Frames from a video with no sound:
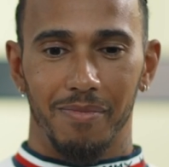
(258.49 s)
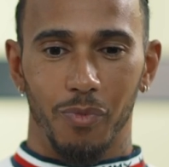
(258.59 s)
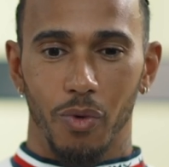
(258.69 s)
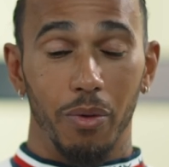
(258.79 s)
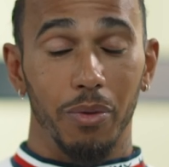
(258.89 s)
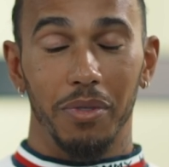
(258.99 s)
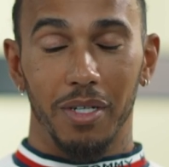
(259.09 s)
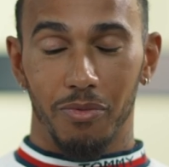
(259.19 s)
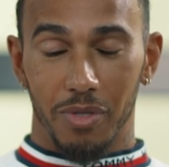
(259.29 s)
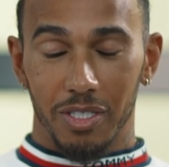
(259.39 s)
Where were we
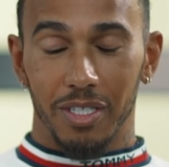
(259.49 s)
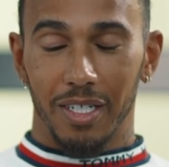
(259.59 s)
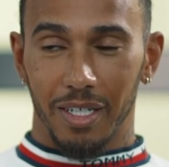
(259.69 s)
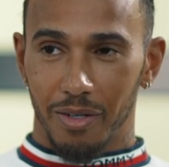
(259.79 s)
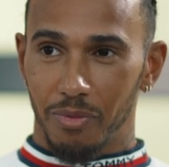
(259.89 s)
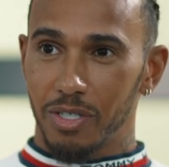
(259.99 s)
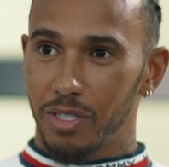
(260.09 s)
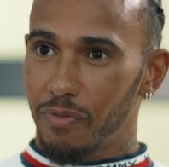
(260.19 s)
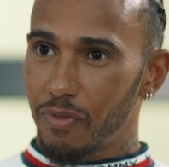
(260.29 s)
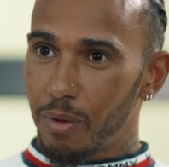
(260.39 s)

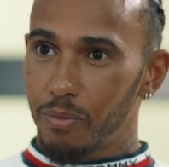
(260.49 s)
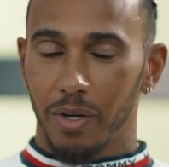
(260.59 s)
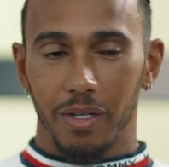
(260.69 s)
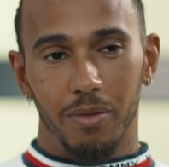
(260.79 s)
originally from? Where